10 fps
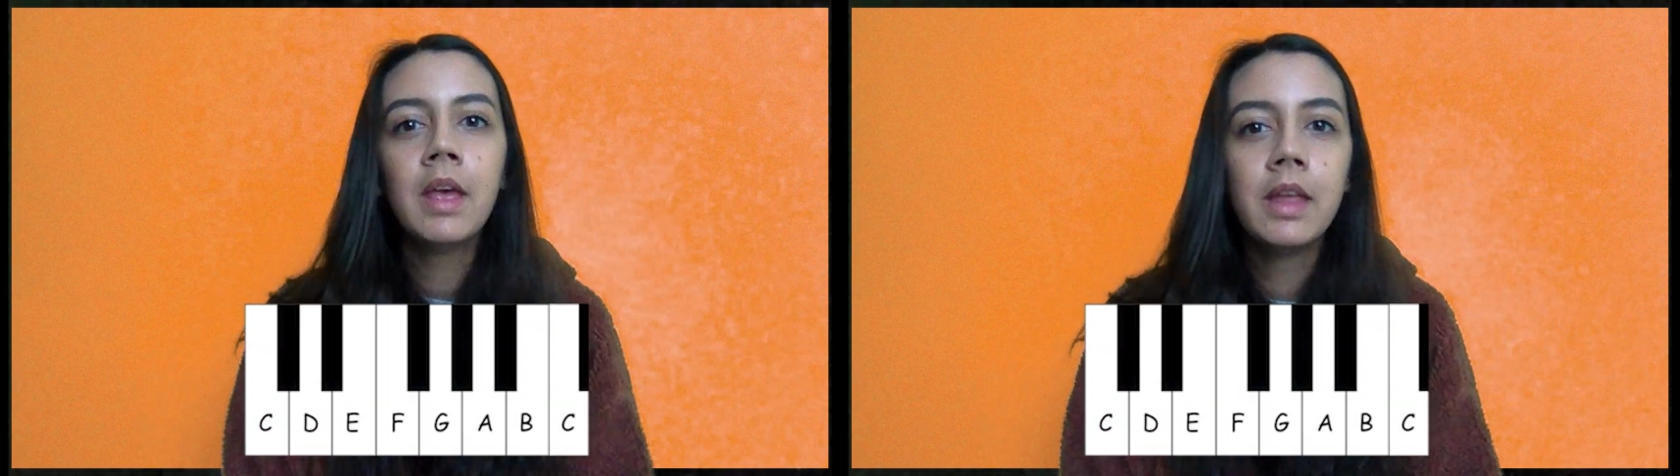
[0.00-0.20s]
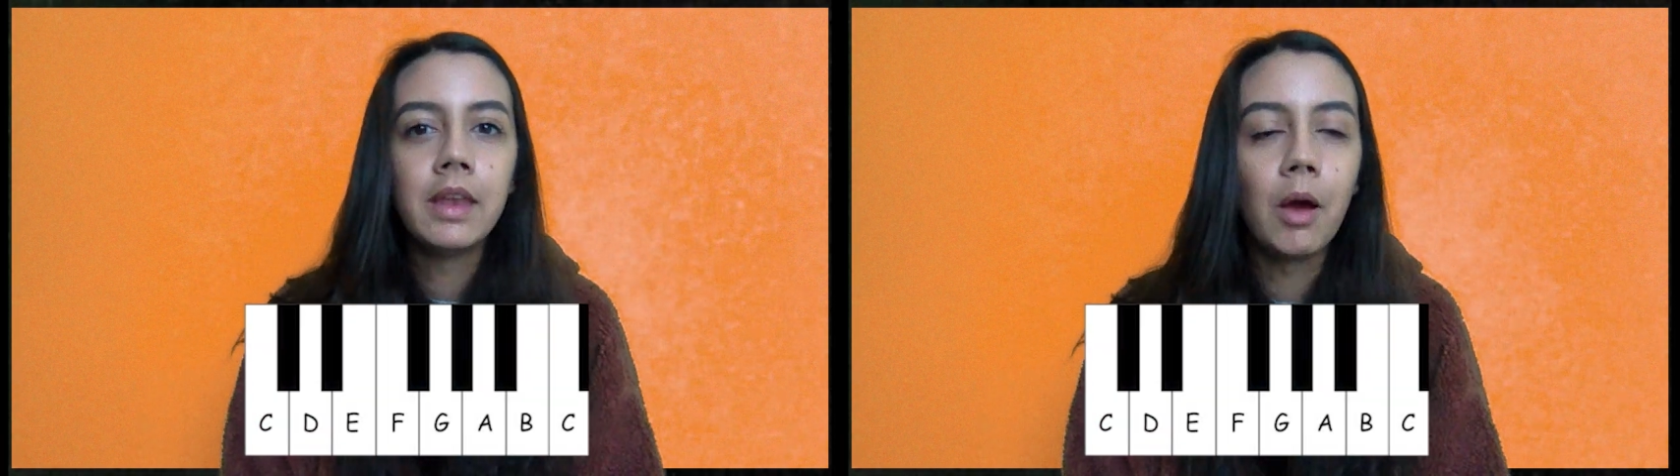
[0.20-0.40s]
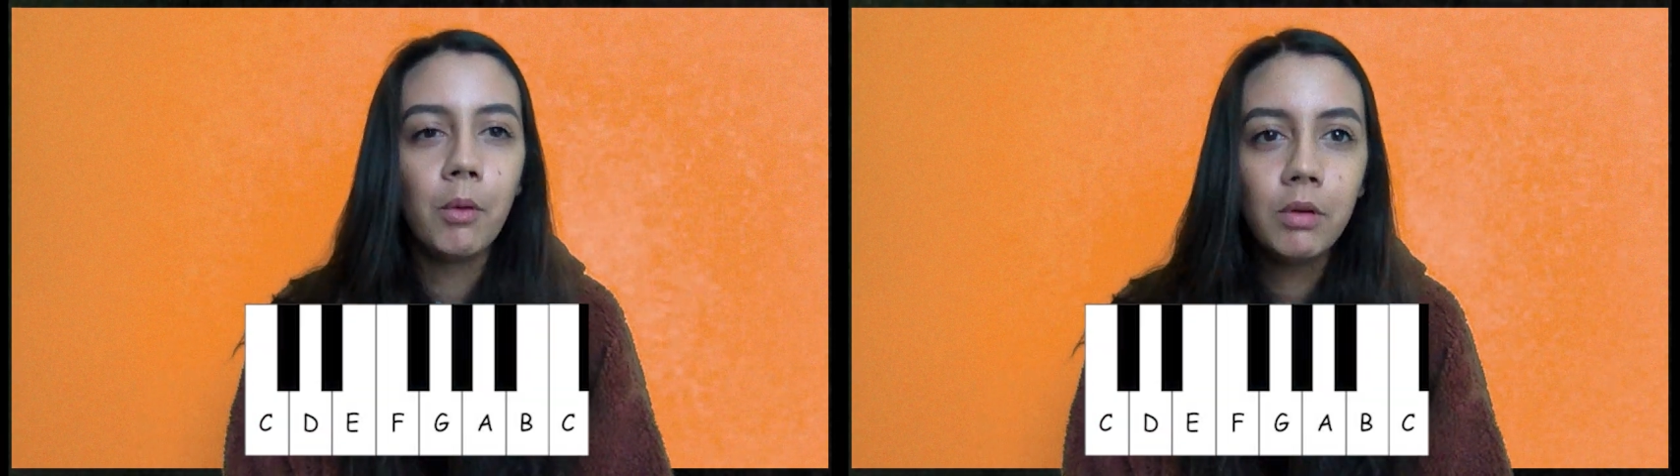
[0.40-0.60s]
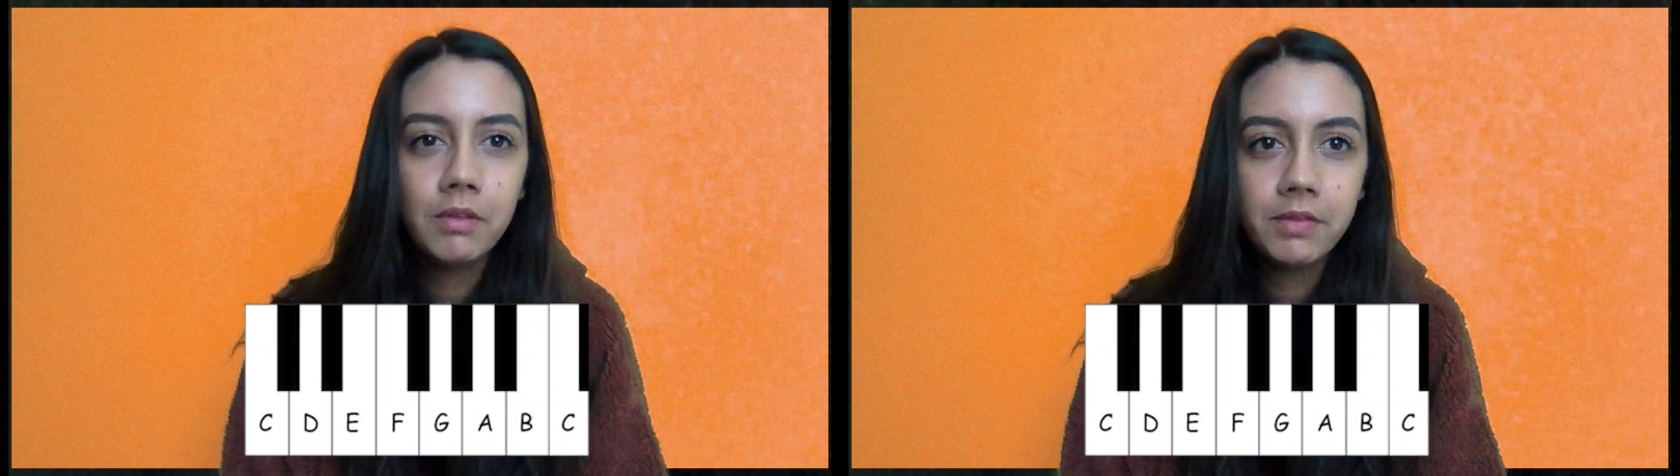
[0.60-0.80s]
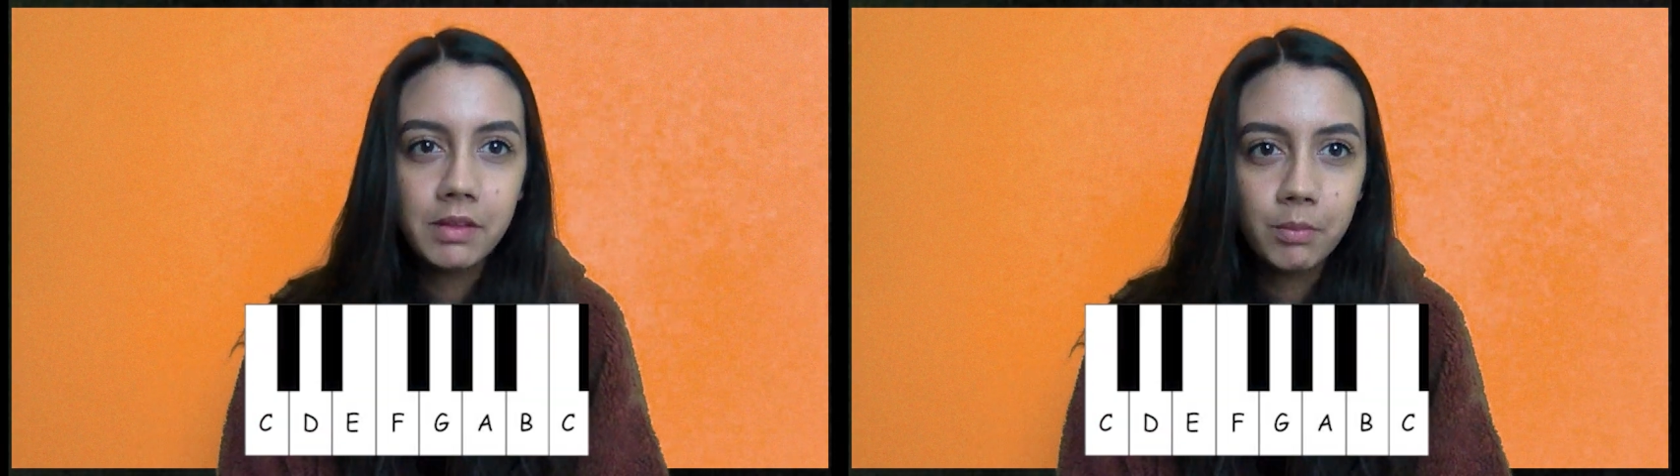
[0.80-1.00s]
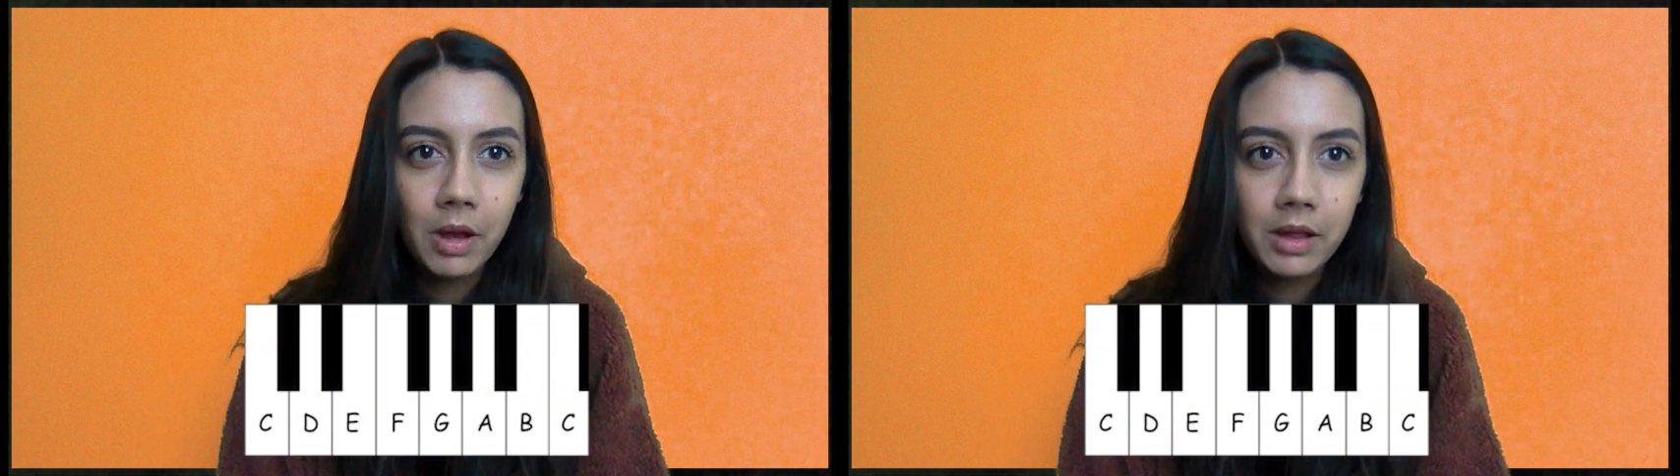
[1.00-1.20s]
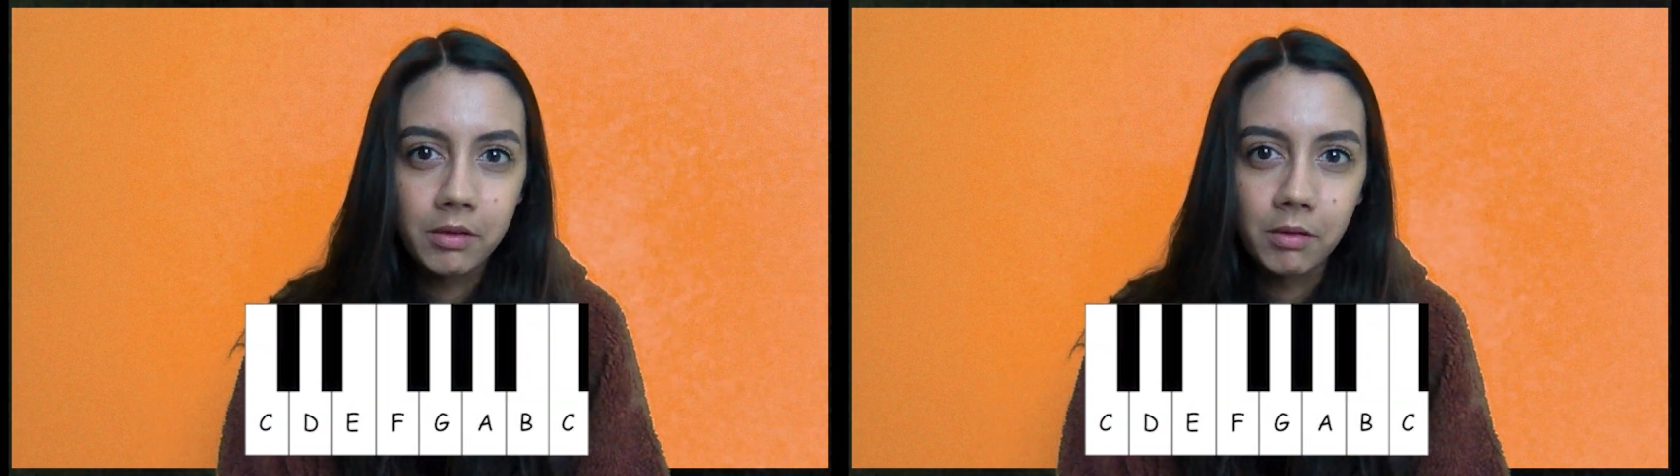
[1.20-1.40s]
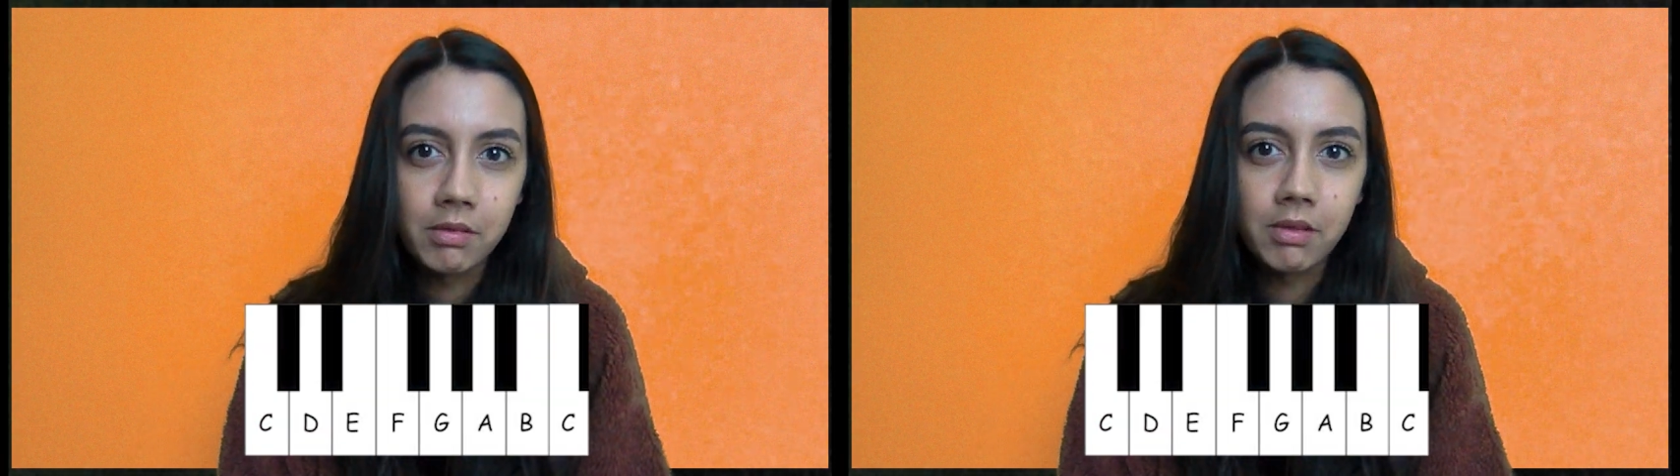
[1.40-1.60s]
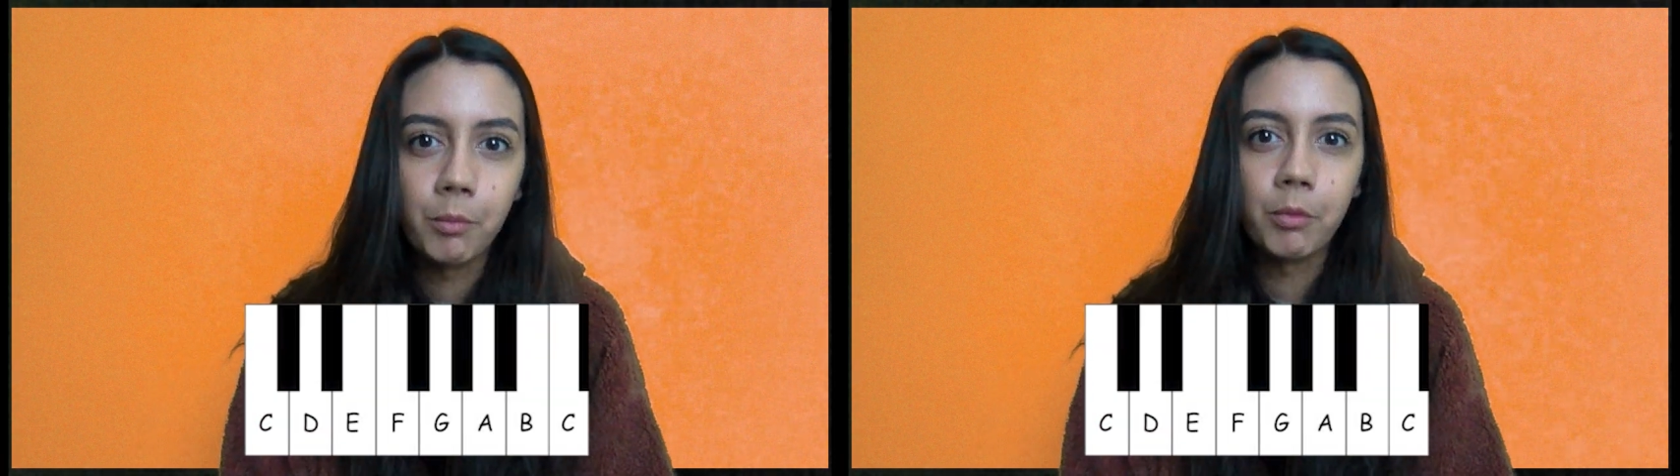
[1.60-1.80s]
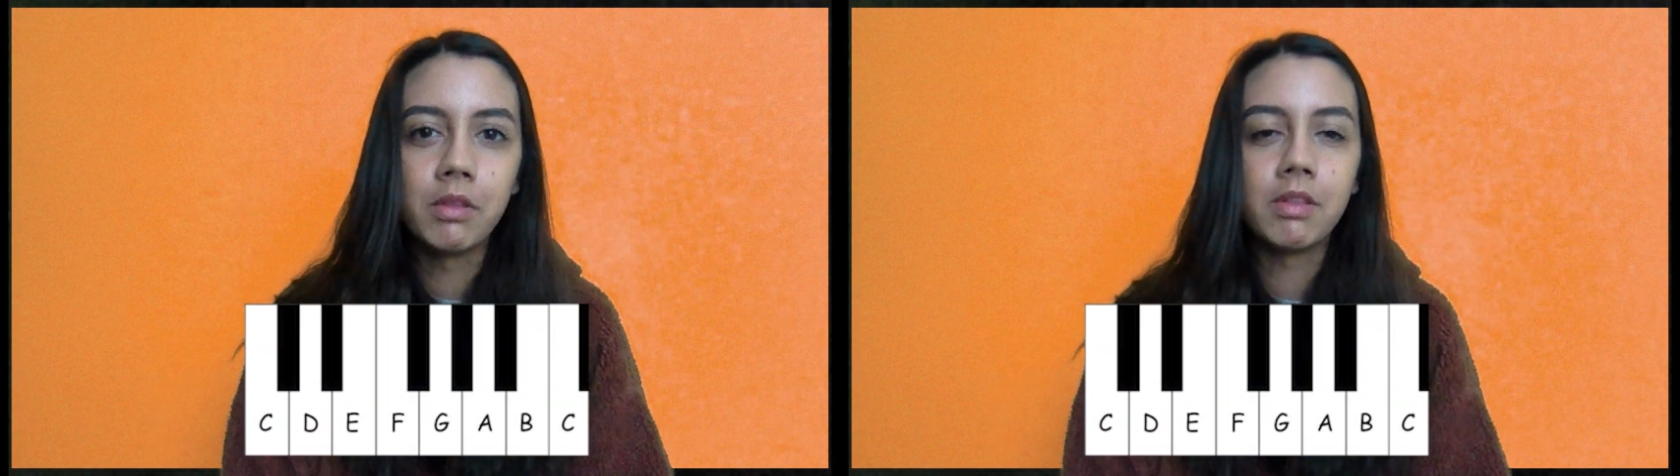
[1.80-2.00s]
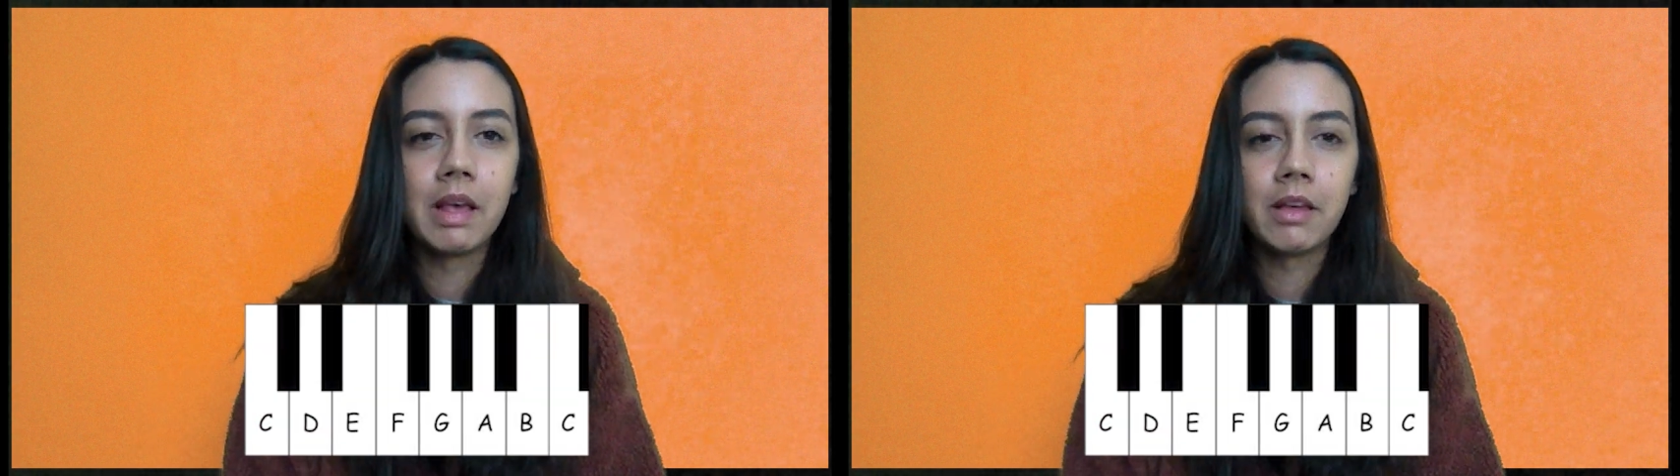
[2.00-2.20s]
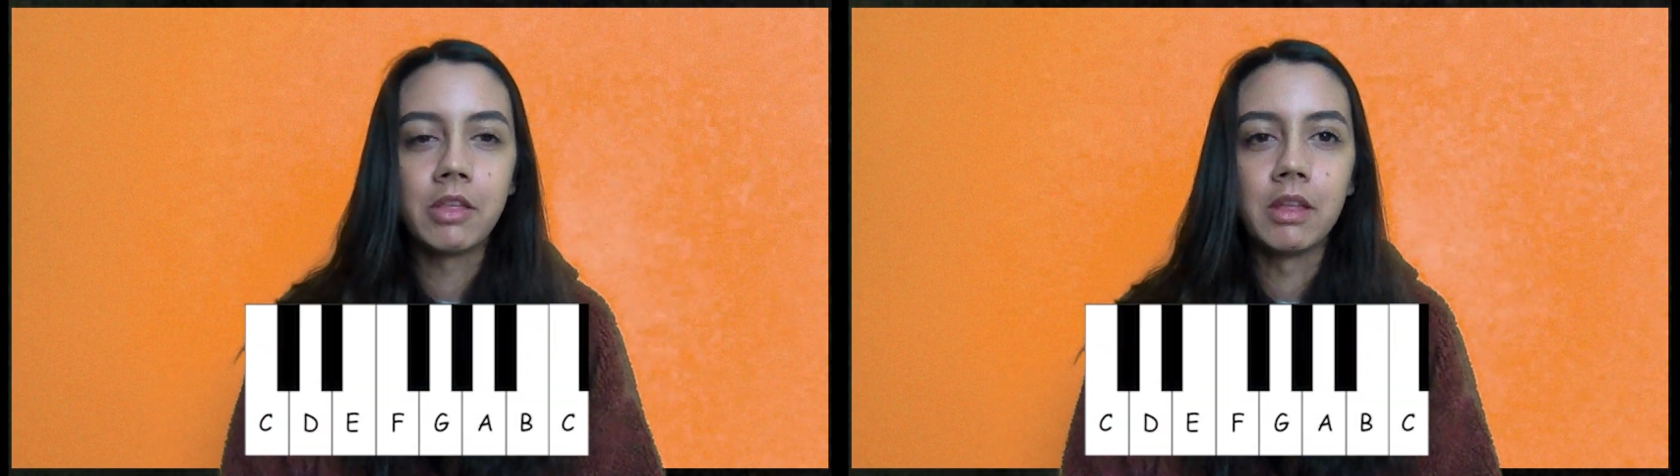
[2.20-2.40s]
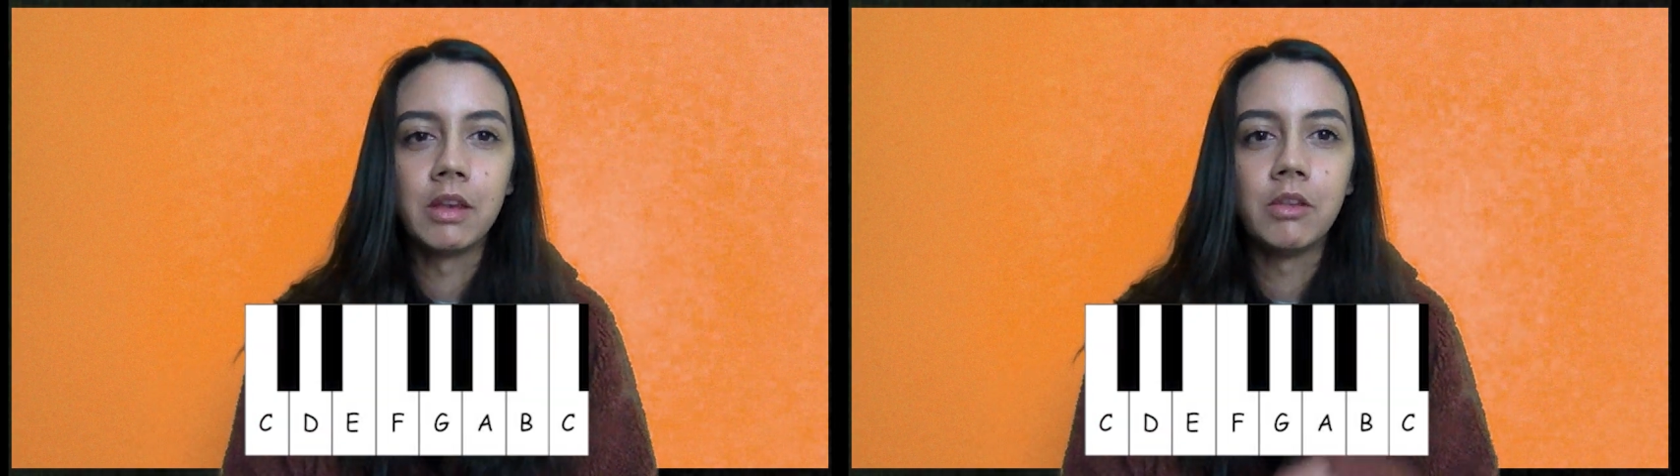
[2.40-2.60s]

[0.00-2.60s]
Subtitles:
Now all of these white notes in one section